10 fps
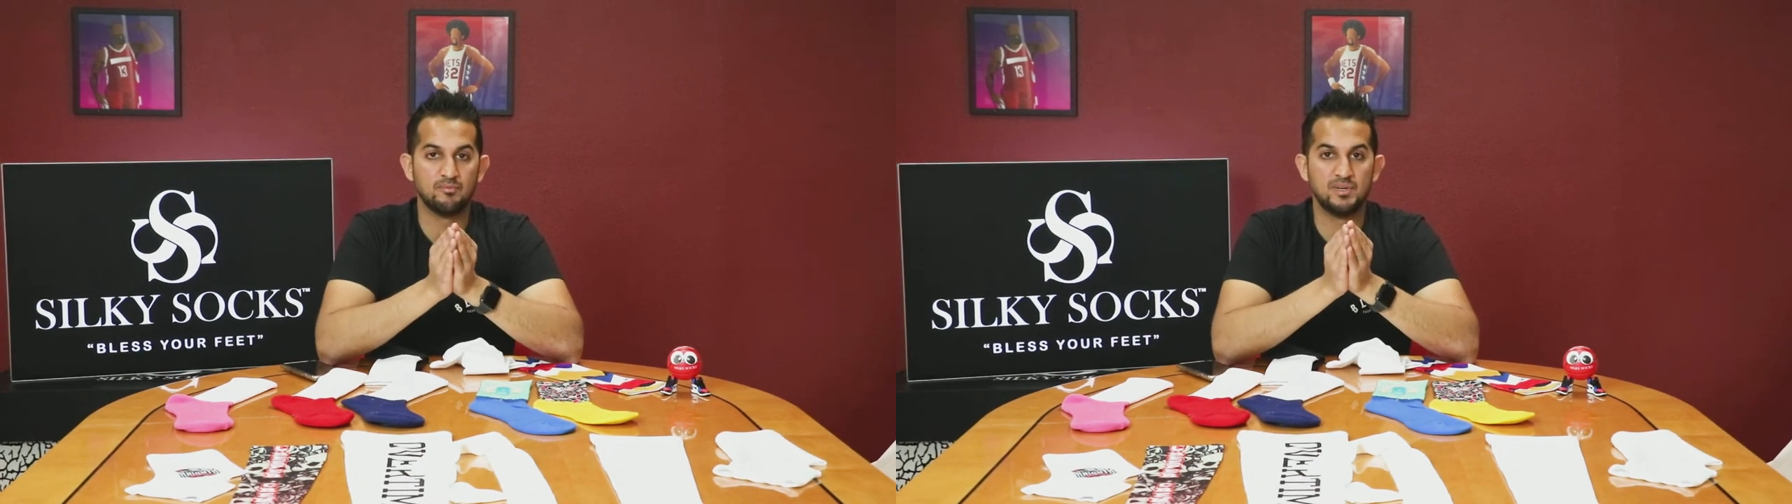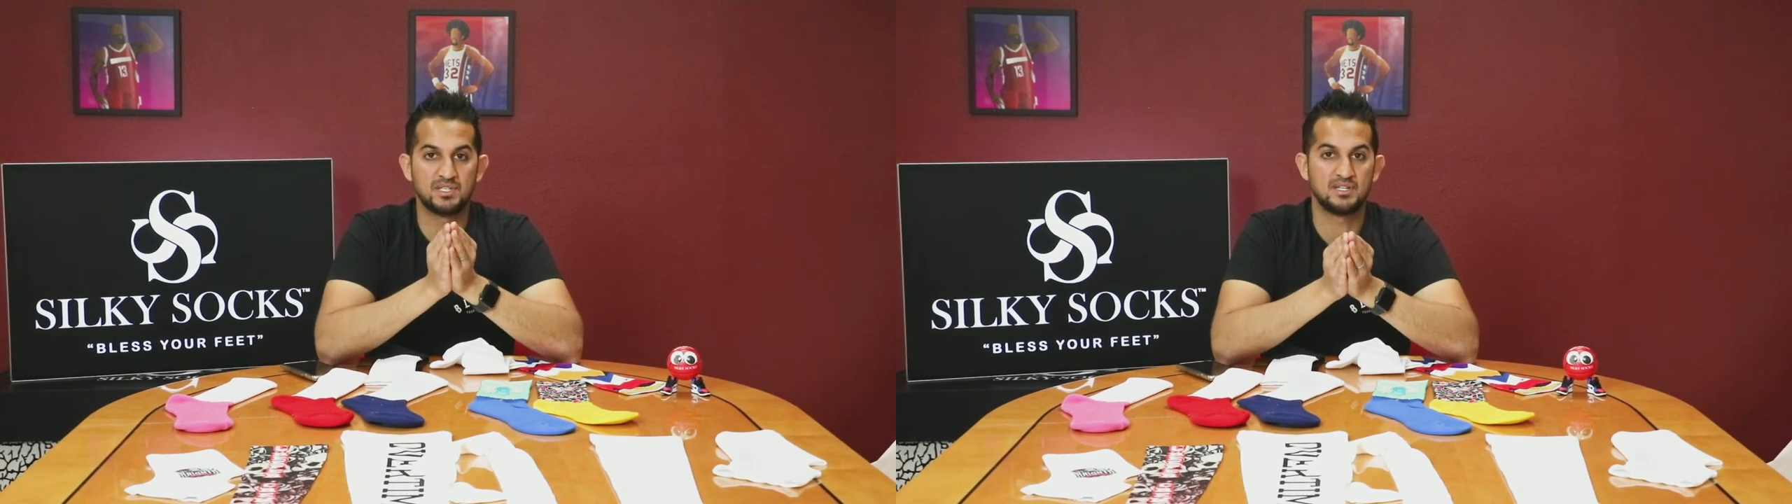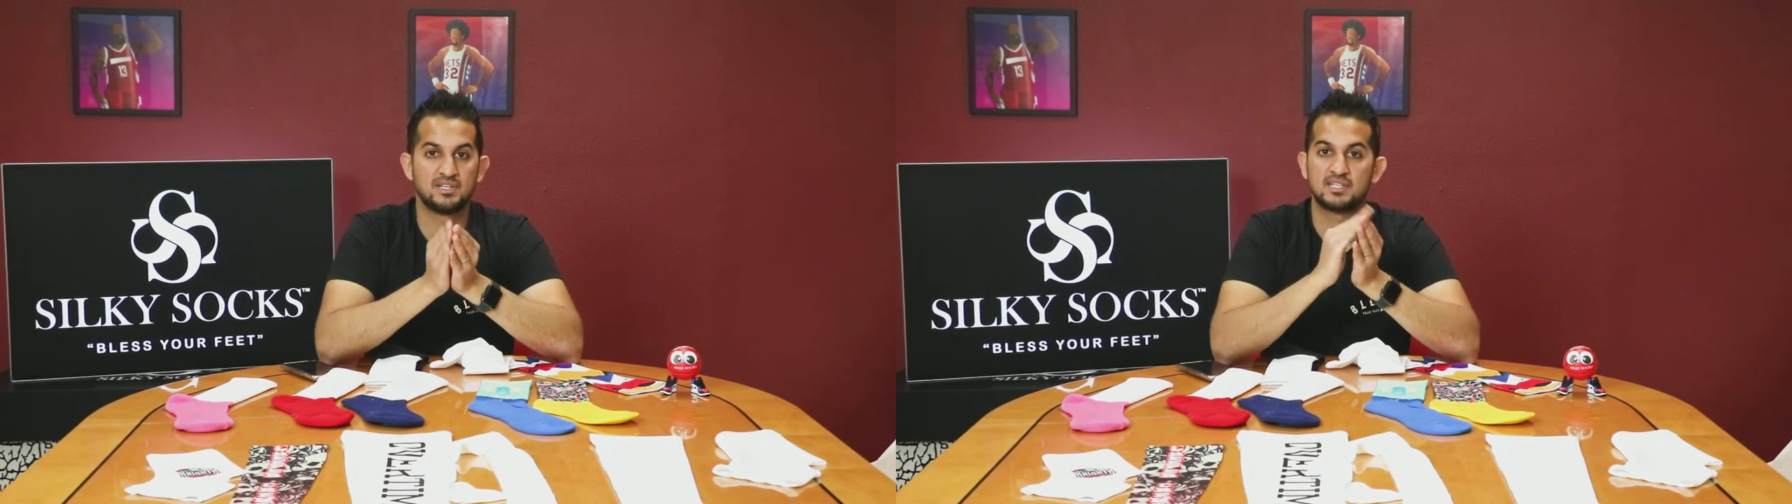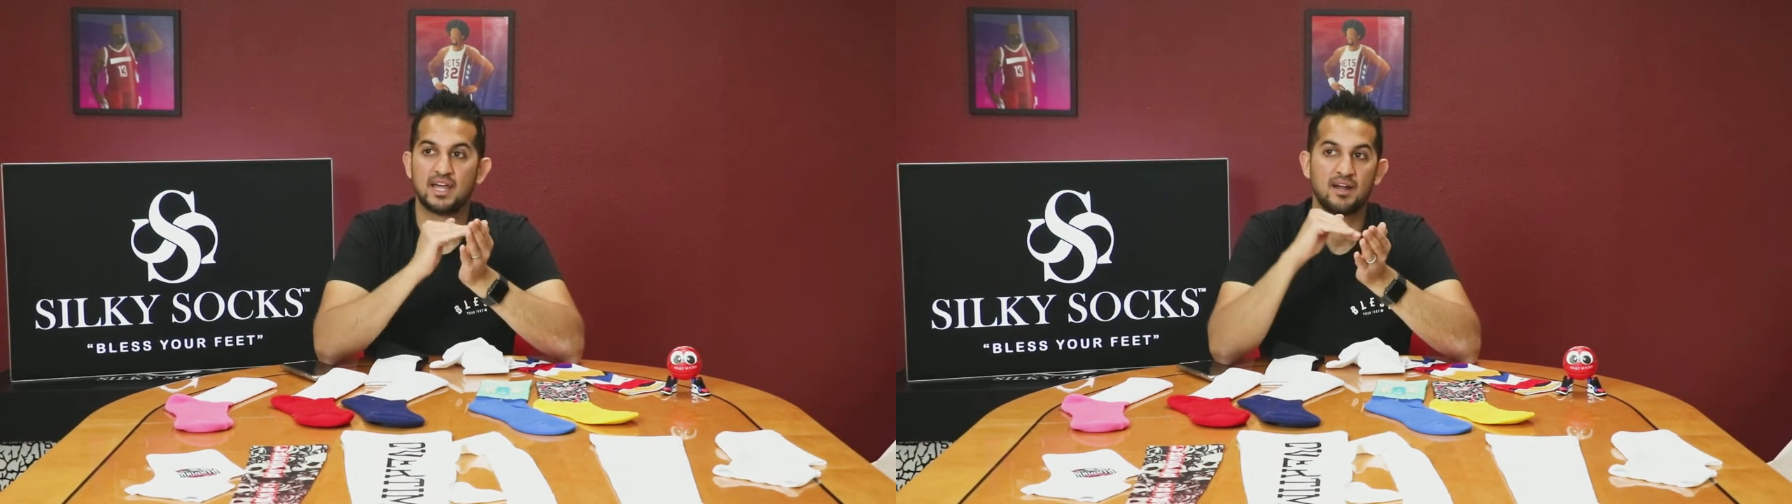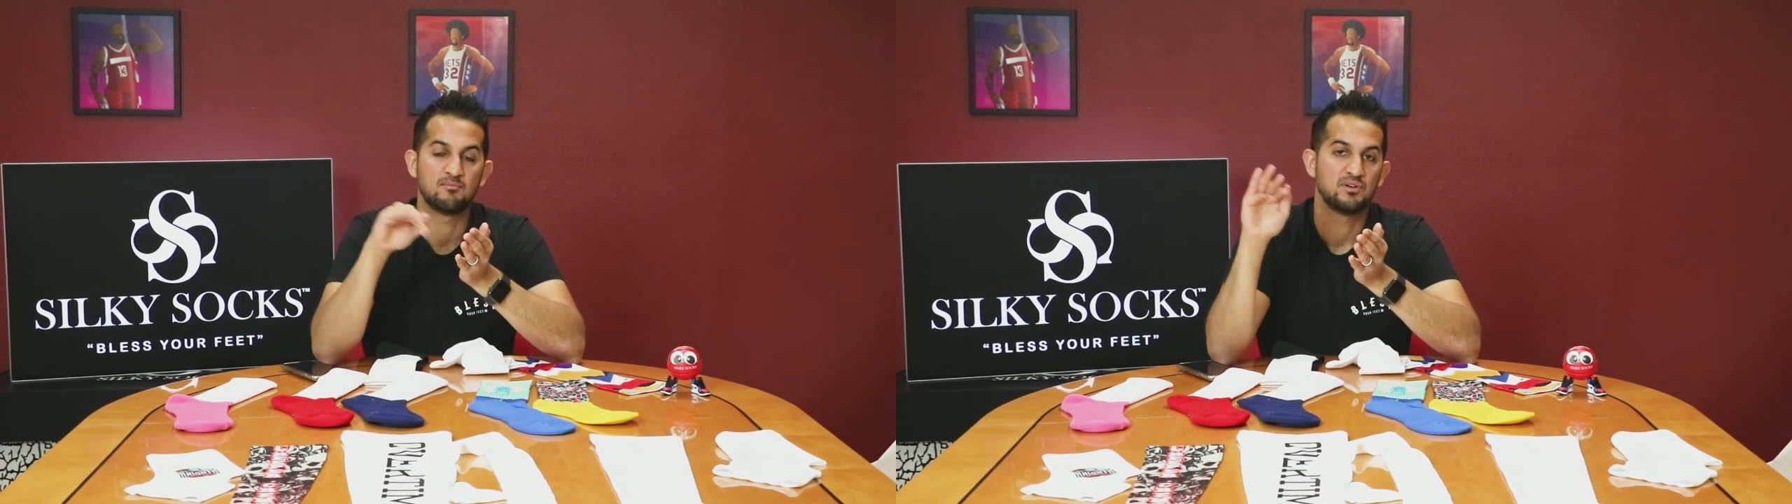business
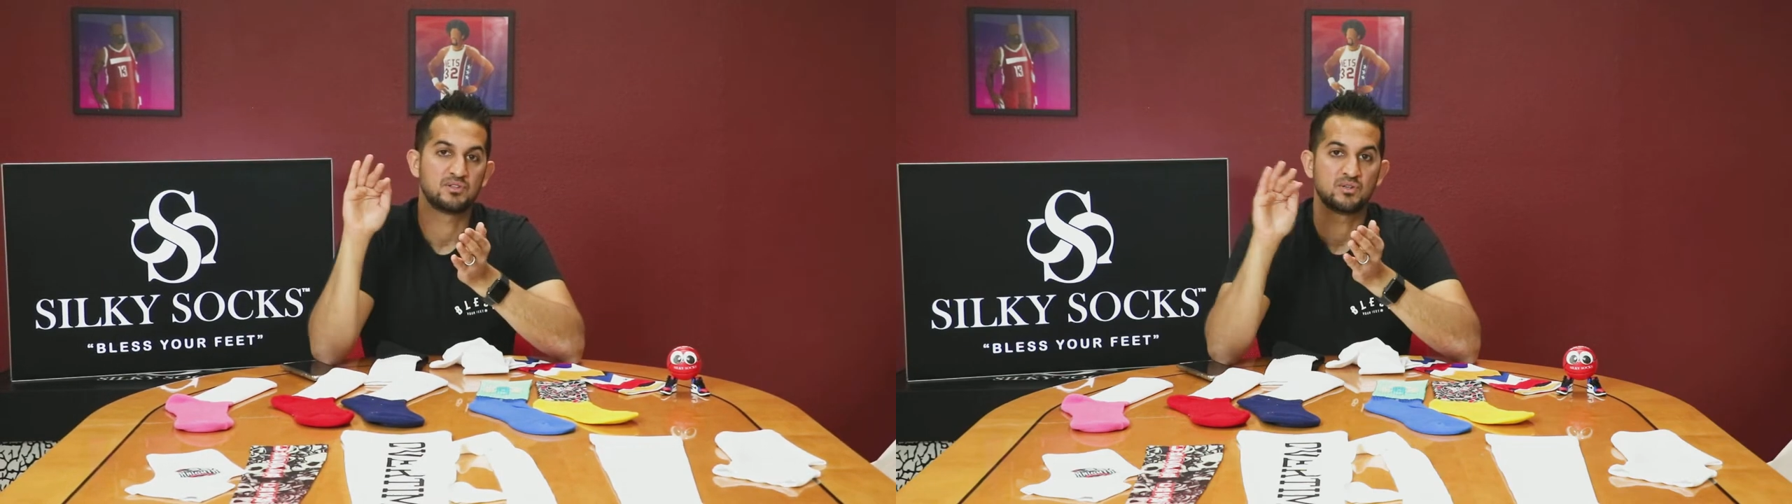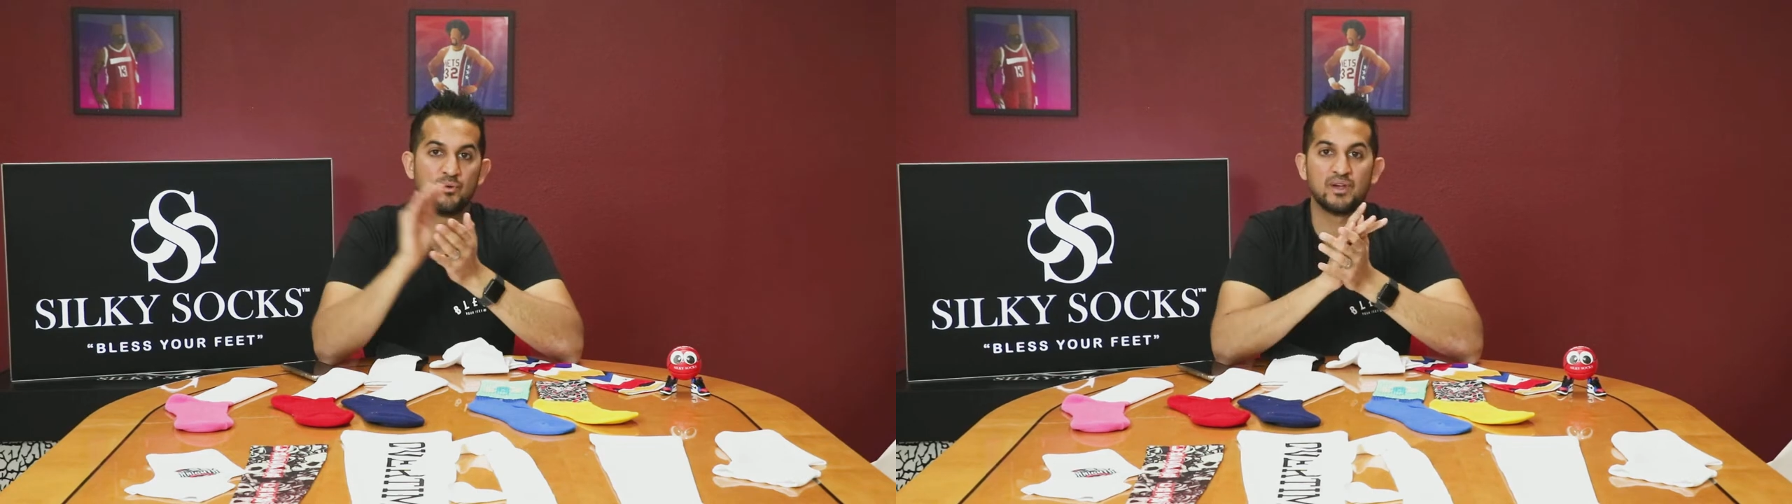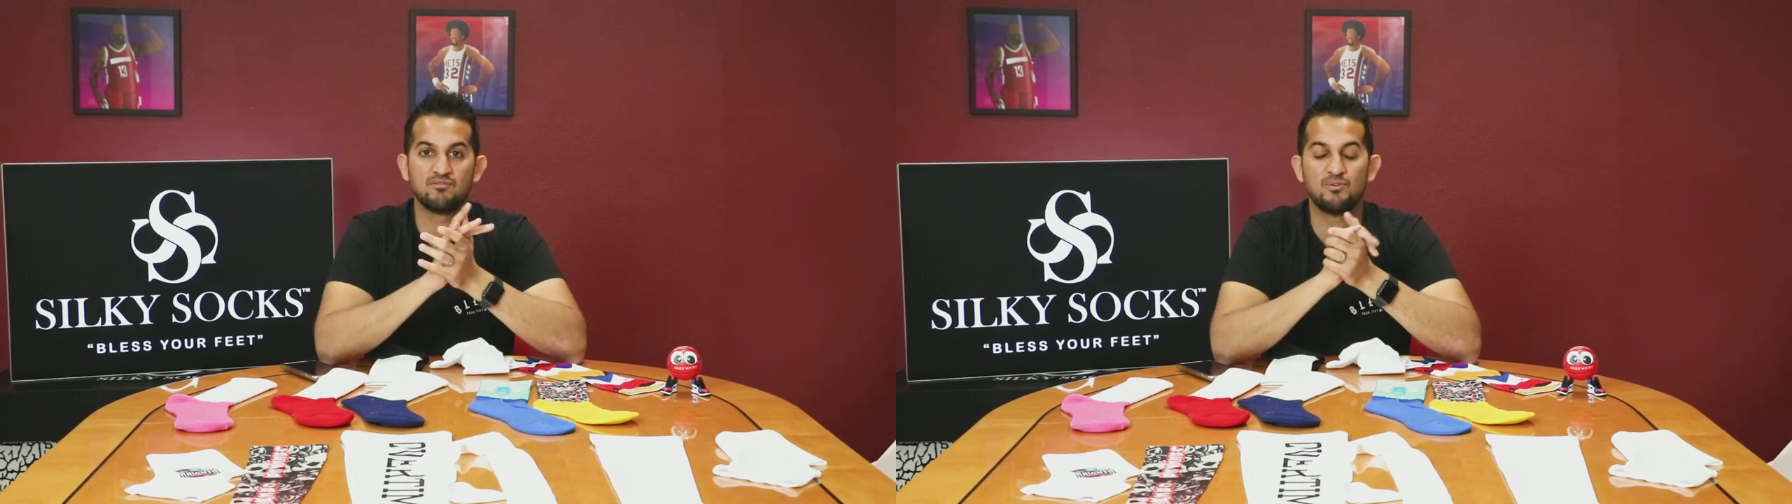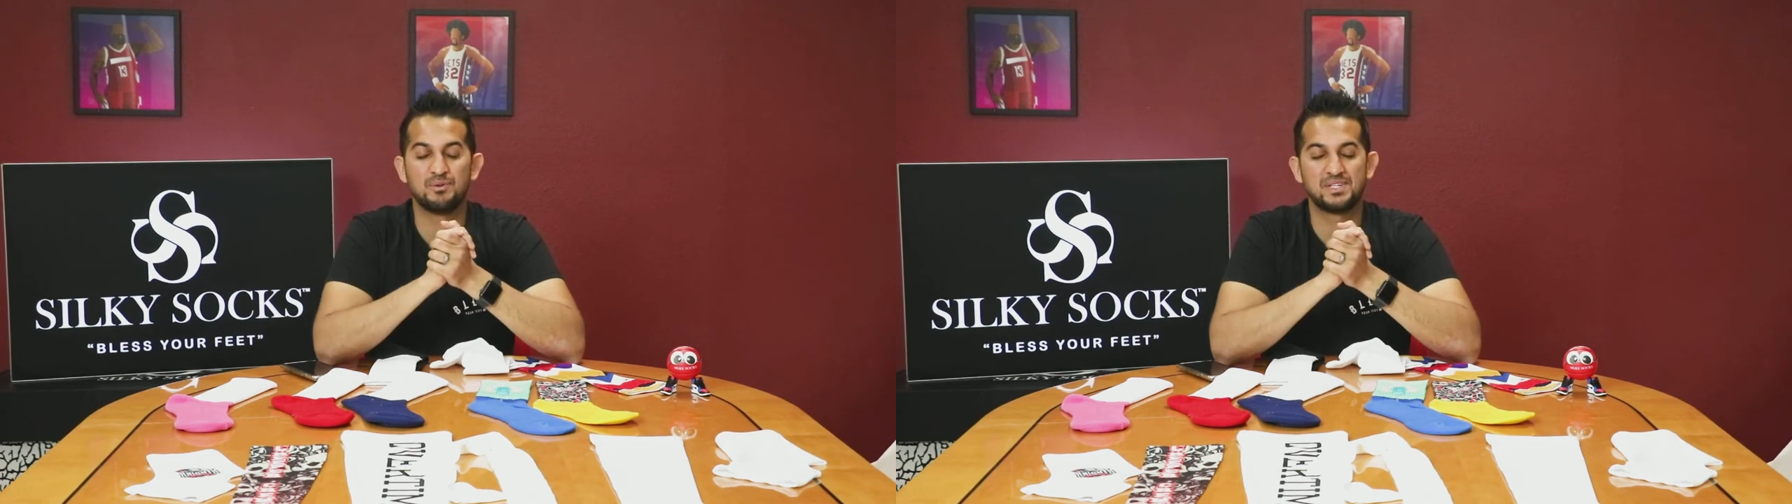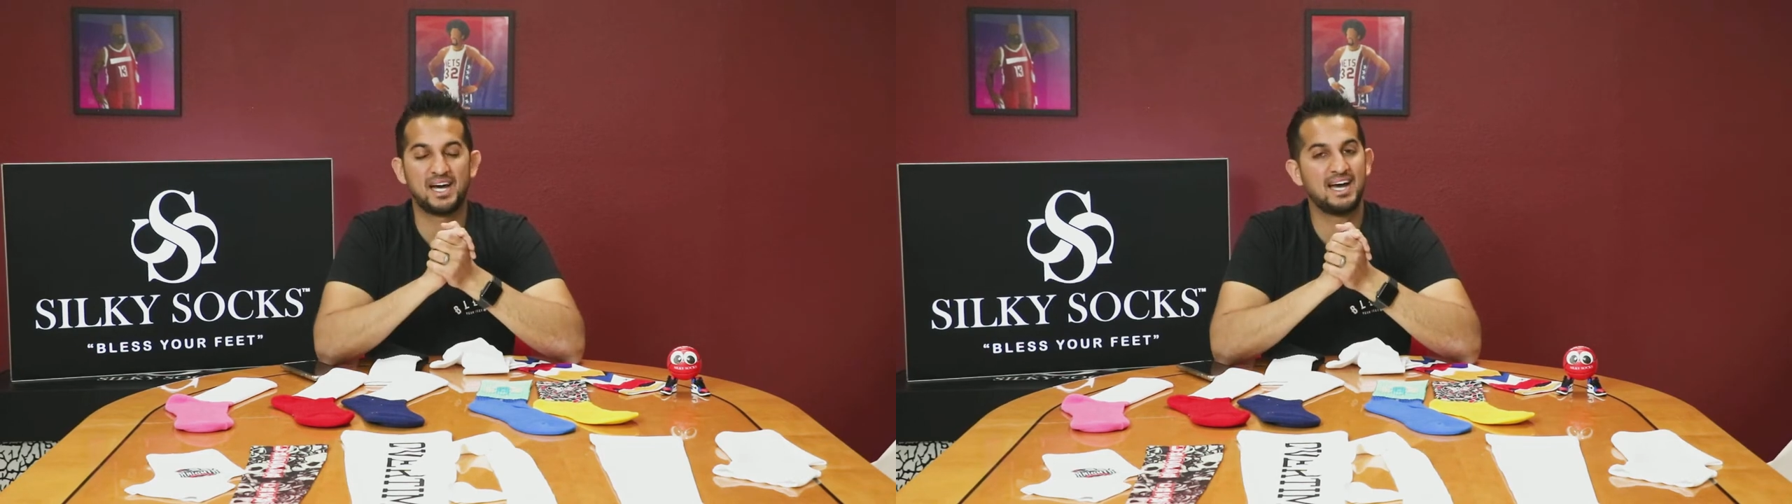that I'm pursuing
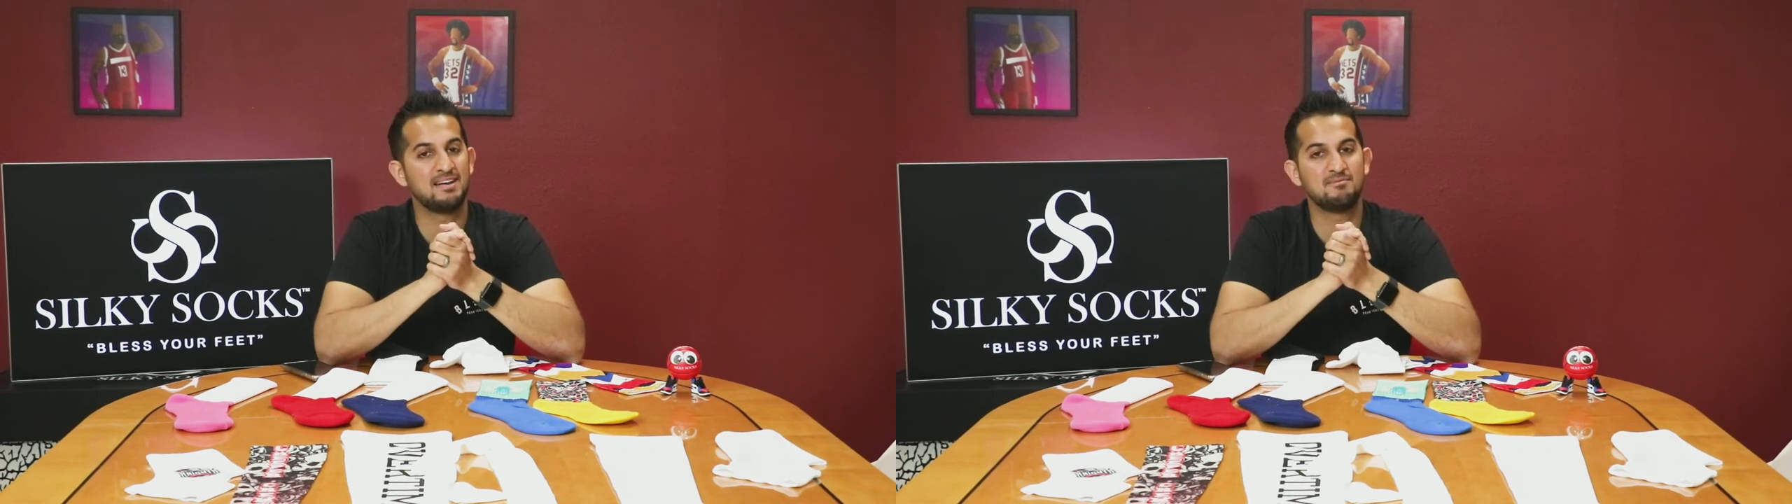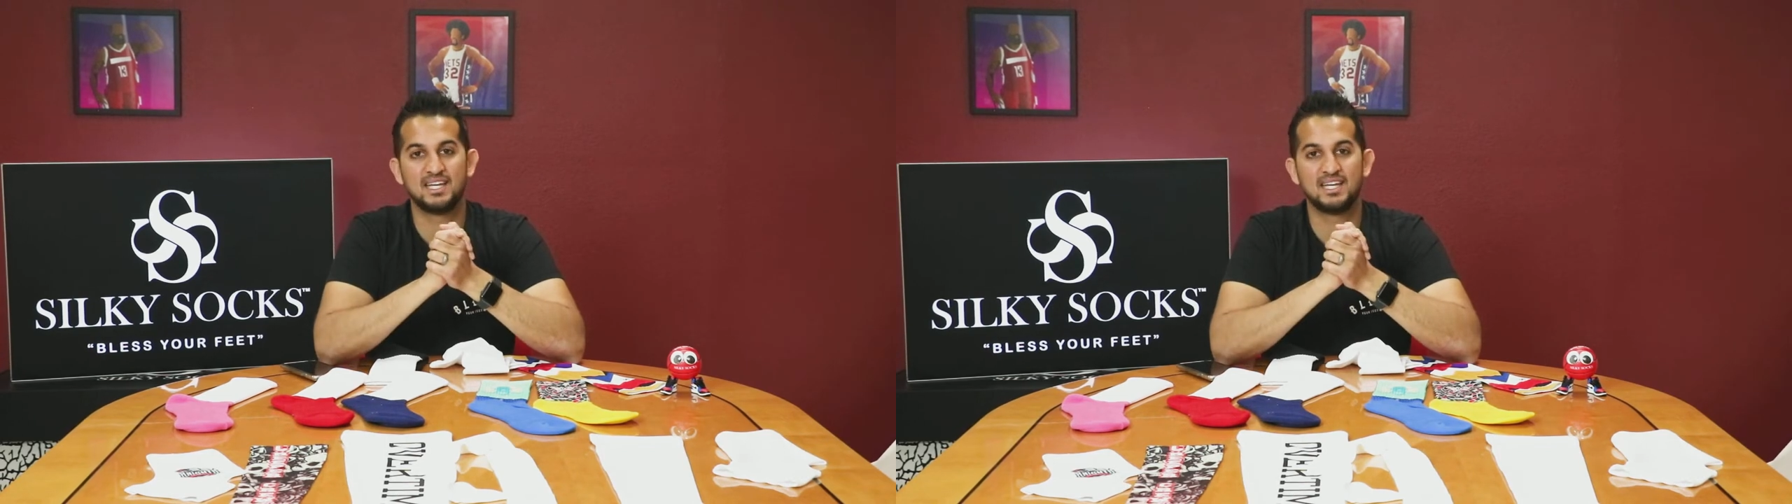full time,